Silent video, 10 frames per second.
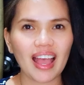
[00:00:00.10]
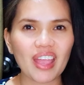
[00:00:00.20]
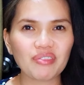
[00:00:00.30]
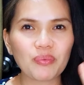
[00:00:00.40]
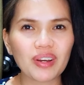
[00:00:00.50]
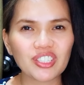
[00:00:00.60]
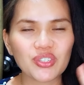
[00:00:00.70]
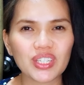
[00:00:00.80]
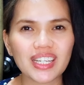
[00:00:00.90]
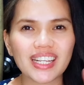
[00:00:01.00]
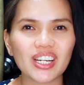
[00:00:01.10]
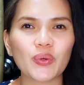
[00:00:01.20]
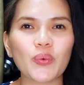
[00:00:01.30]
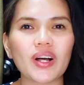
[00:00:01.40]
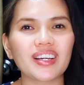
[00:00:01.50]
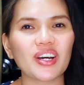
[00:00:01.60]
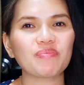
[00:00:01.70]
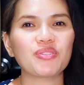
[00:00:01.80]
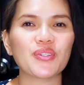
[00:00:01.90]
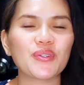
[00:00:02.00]
Hi everyone, Judy here.
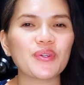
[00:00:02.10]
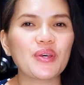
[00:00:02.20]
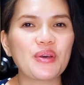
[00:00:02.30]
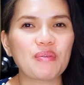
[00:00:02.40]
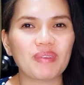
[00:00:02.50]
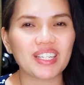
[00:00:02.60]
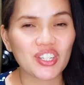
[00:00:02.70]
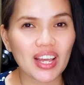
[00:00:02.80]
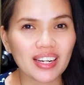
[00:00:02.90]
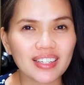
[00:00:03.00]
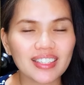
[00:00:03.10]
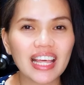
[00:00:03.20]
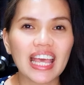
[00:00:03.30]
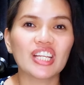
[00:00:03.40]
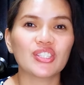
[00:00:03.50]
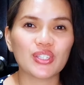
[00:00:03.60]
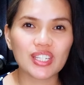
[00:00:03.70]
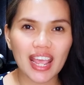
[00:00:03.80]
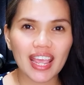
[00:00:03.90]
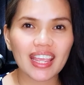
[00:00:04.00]
Welcome to my channel.
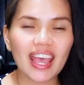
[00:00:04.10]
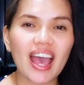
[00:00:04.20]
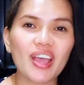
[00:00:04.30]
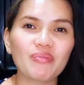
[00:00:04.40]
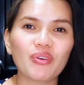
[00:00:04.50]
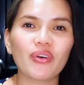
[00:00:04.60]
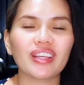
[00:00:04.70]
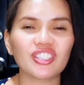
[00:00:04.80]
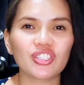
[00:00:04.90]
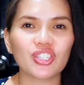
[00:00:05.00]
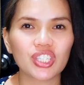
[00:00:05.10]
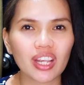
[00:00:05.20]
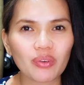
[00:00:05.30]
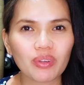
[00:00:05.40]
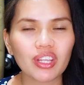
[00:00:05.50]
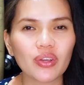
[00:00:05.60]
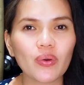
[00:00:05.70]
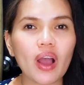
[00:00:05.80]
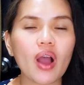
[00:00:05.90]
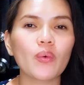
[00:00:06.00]
Today, I am going to share with
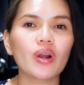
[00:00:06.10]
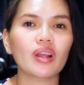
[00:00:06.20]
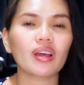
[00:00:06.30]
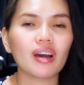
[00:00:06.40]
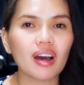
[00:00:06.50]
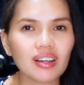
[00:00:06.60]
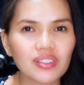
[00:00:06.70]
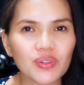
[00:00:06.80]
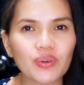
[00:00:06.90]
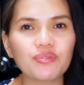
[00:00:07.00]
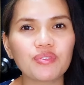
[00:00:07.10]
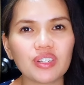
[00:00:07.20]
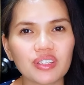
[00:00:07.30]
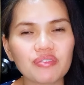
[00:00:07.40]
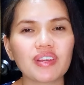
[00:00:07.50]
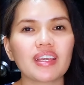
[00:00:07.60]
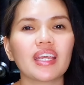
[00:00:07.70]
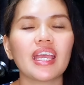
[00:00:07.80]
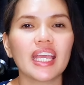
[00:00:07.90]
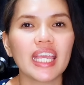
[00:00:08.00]
you our cost of
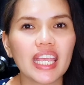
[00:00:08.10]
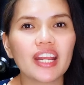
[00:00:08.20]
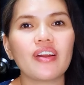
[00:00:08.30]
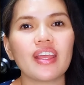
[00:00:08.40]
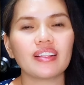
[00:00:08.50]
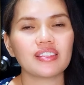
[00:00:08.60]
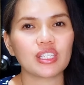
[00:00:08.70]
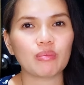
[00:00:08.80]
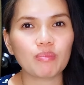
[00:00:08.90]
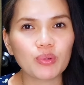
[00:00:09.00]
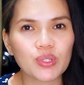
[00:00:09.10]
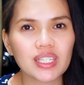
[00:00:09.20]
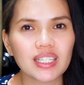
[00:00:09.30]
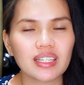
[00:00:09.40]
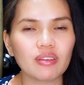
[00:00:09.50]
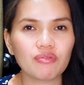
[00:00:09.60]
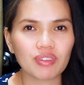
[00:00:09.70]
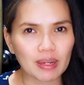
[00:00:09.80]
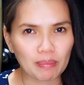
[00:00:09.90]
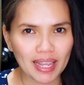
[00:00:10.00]
living here in Cebu City,
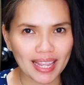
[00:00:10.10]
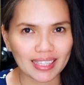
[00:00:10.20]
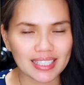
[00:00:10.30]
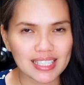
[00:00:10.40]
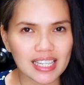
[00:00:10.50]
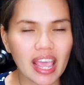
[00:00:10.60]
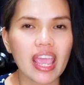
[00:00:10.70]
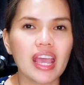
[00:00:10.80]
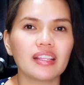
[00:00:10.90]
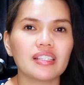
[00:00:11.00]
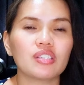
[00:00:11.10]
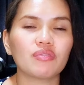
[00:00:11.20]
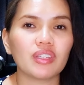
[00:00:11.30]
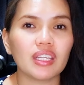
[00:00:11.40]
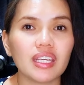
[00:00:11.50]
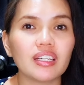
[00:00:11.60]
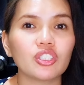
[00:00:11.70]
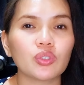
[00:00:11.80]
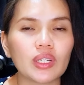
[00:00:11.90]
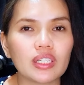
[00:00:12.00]
Philippines. This is for the year
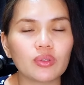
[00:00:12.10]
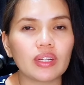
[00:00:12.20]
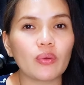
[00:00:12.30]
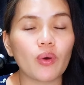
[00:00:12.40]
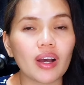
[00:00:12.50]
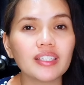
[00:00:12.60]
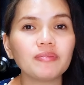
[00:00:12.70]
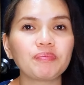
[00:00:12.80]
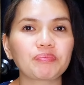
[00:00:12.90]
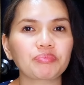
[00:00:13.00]
2021.